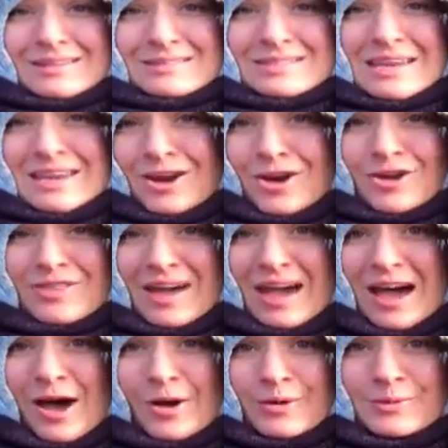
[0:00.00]
take care of the
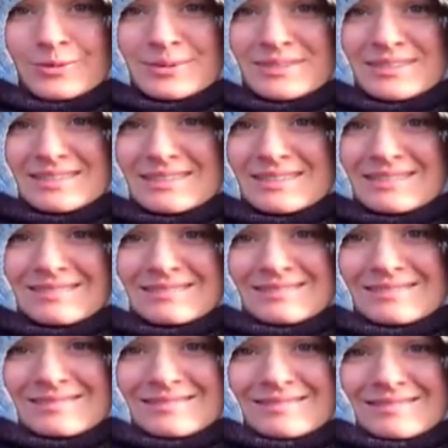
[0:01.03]
house
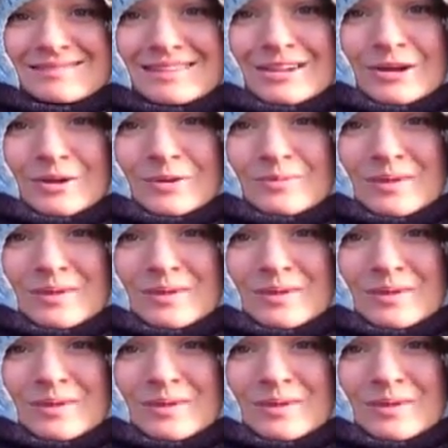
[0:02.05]
and, you know,